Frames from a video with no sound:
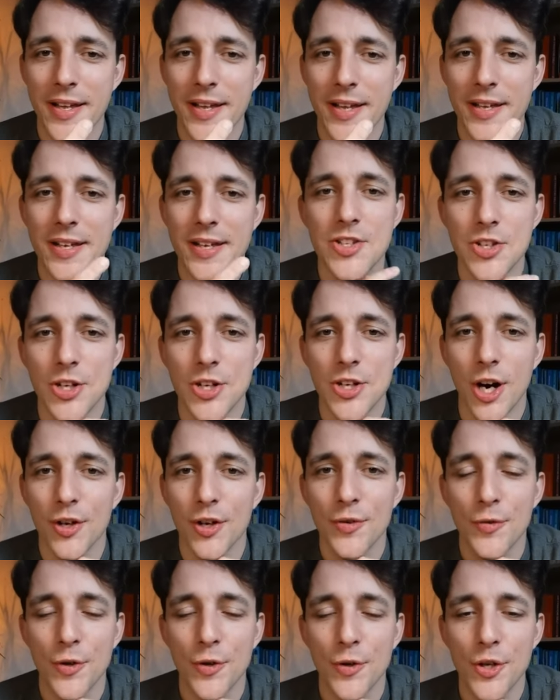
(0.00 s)
It's is like, it
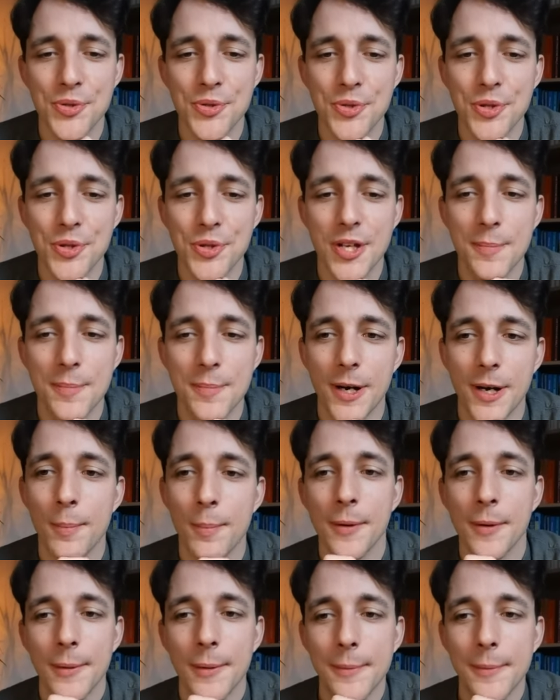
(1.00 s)
hard for you to keep
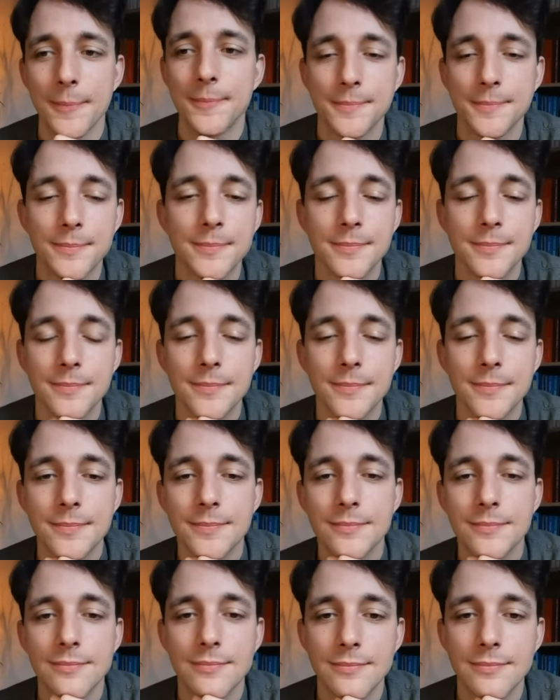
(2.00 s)
up?
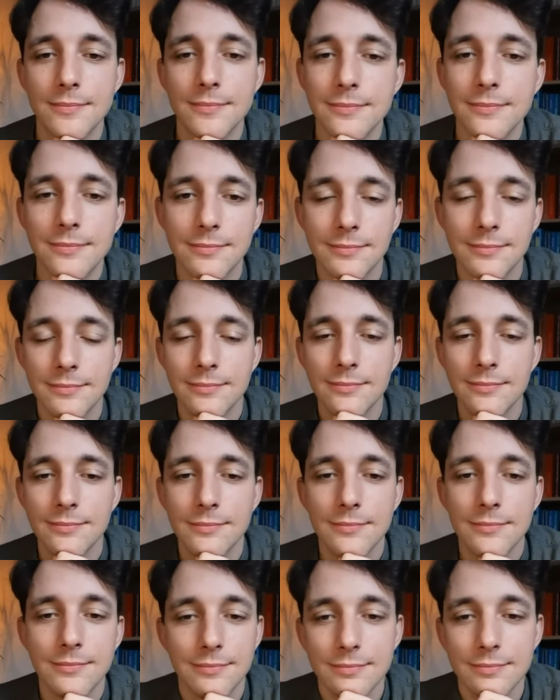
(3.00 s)
No, the
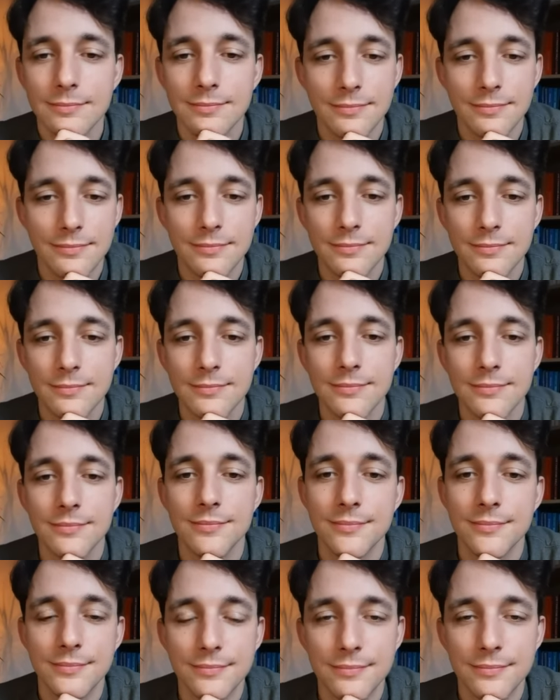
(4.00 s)
problem is that
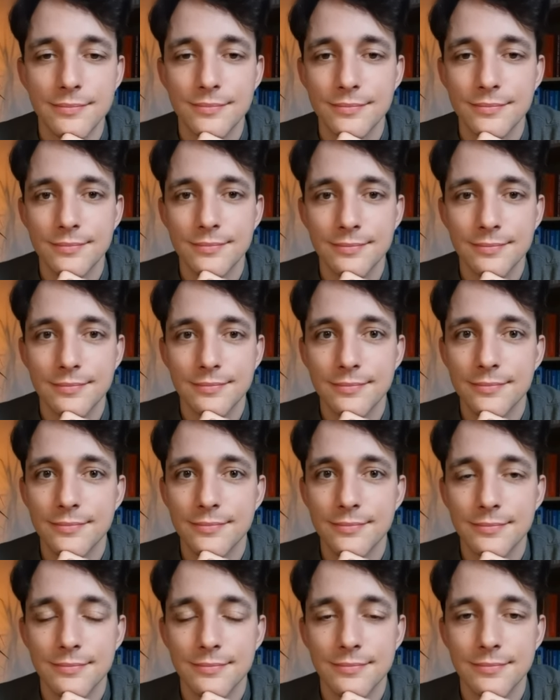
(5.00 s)
uh, when
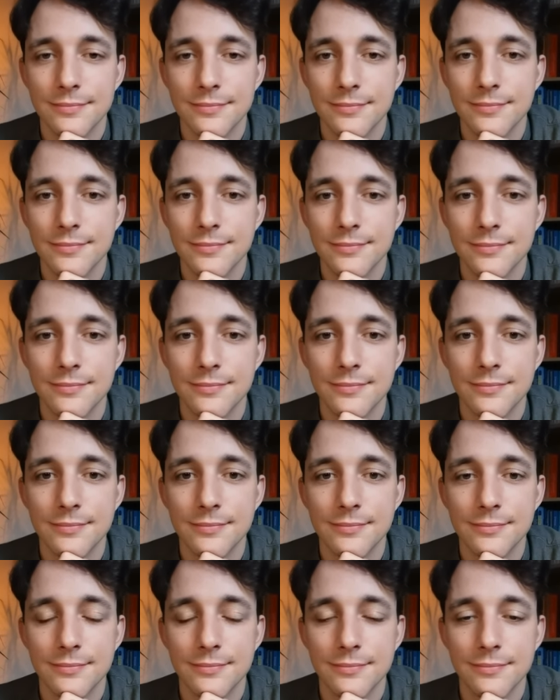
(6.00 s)
you make
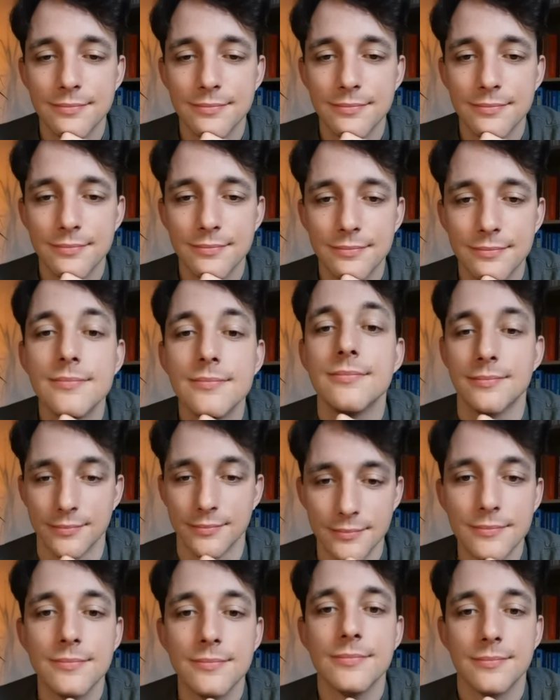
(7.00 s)
noises, in
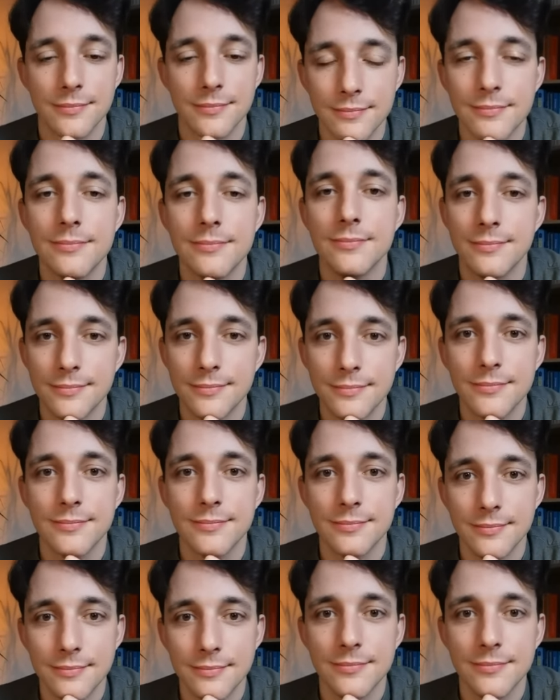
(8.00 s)
this case I'm
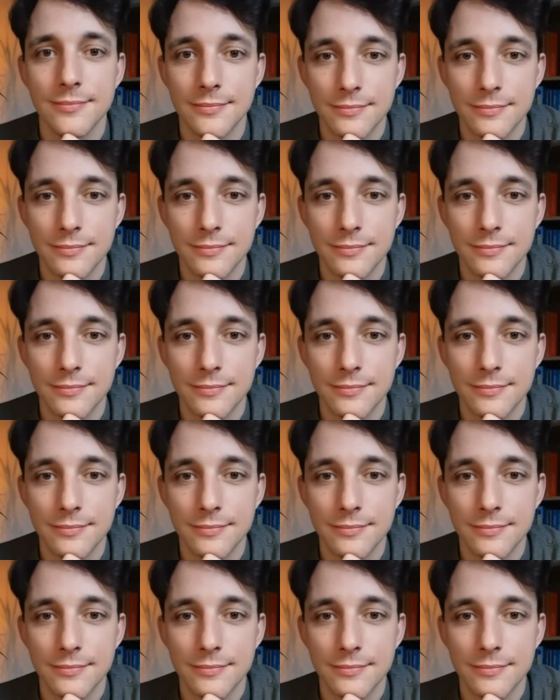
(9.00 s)
singing,